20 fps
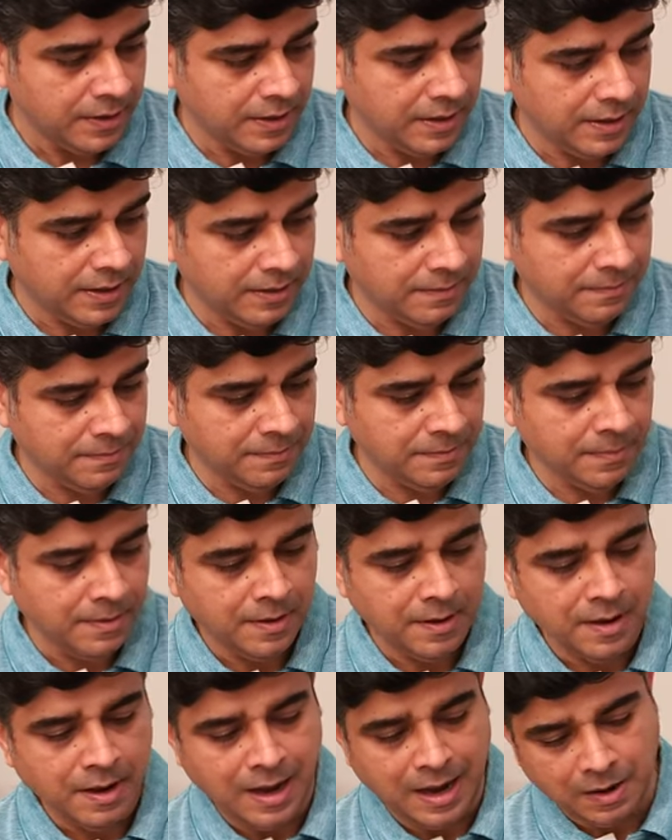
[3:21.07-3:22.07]
Um,
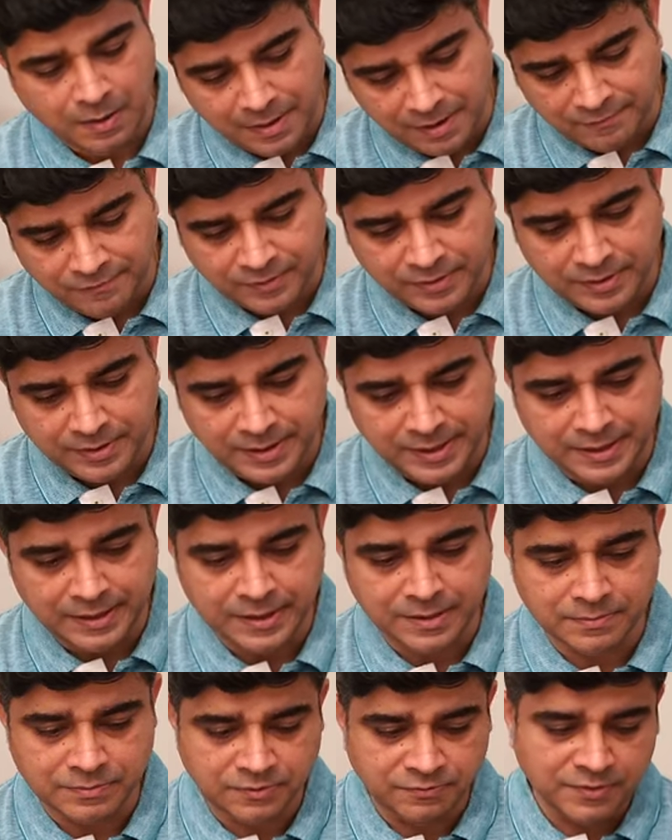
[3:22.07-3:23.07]
however, in
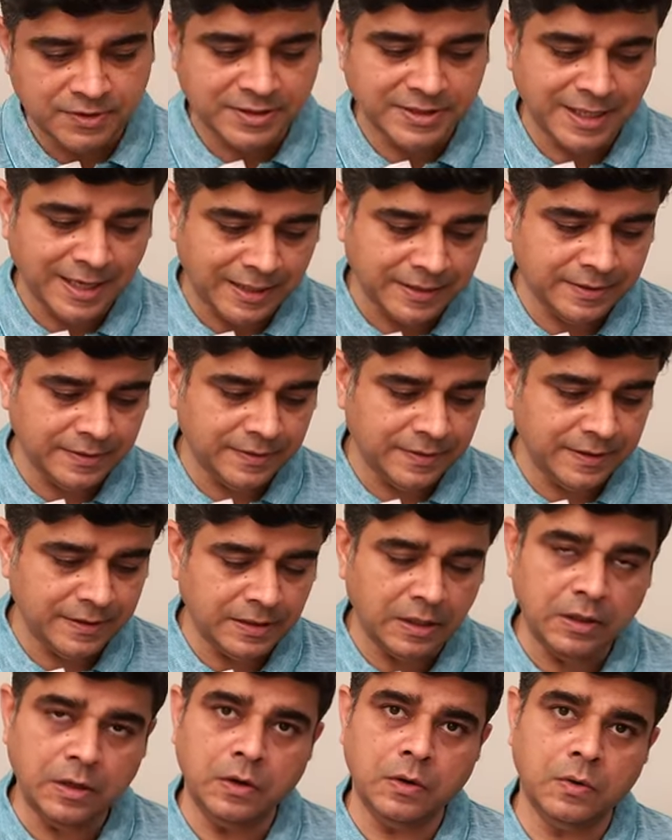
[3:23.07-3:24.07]
terms of this category, the
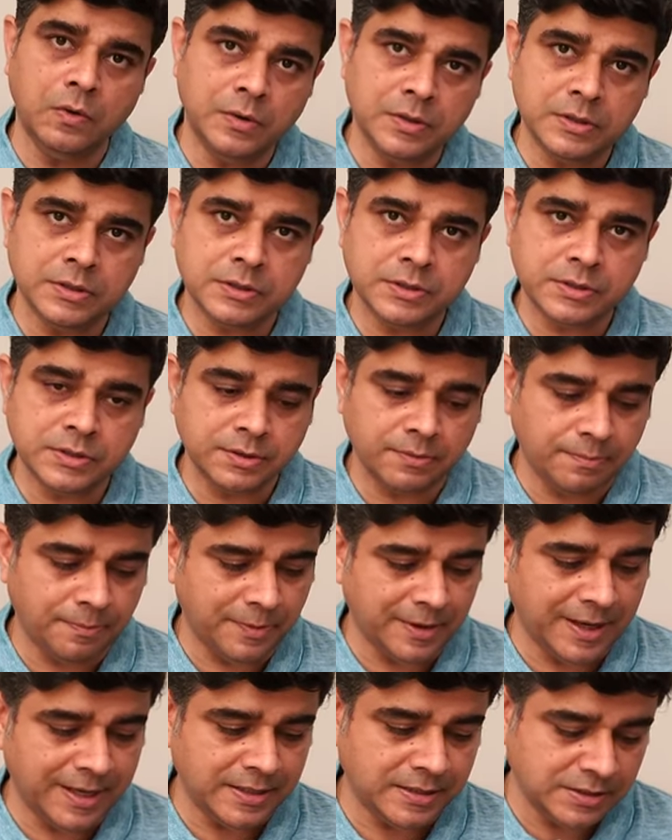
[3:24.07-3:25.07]
lowest
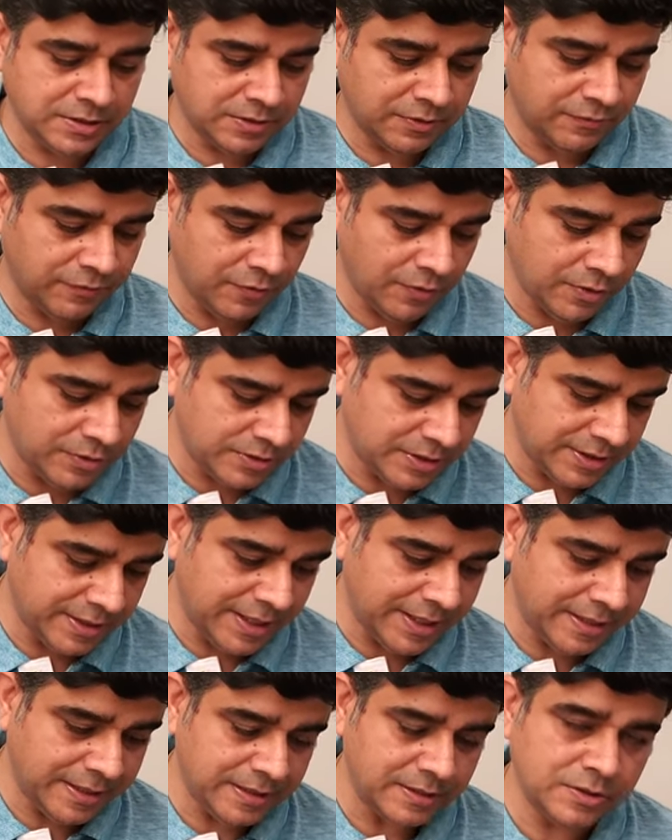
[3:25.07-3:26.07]
price is of course the
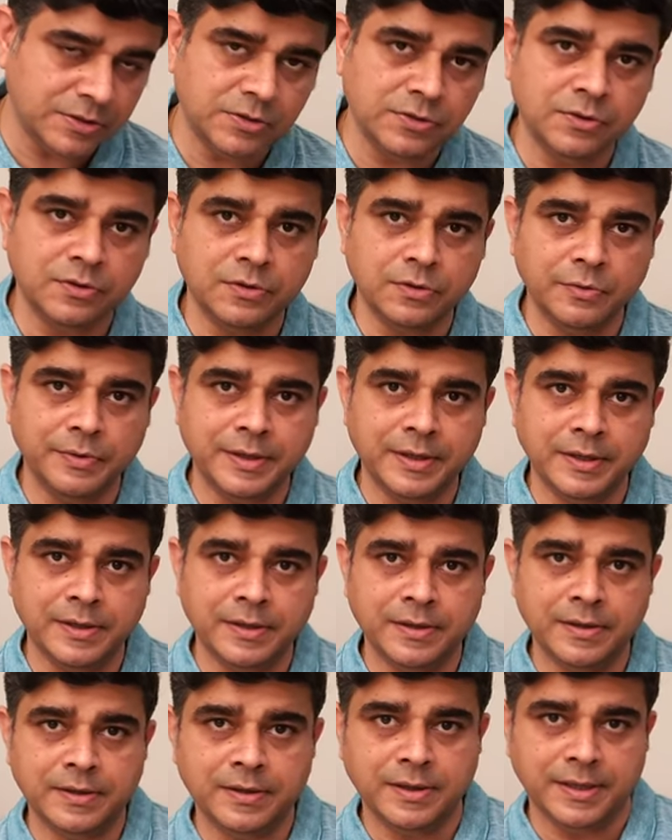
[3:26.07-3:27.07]
Kadence, so the
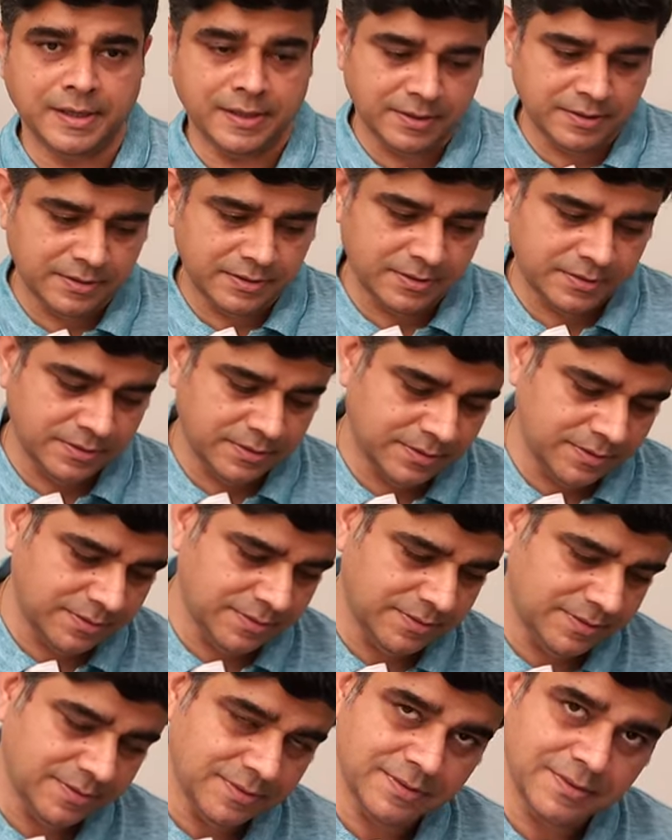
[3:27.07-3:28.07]
winner
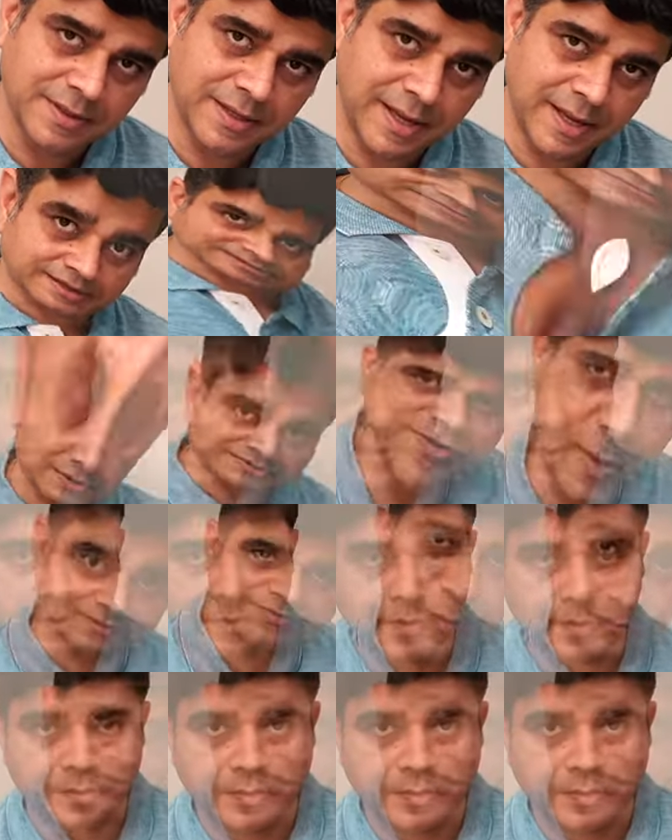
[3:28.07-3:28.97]
is the Kadence.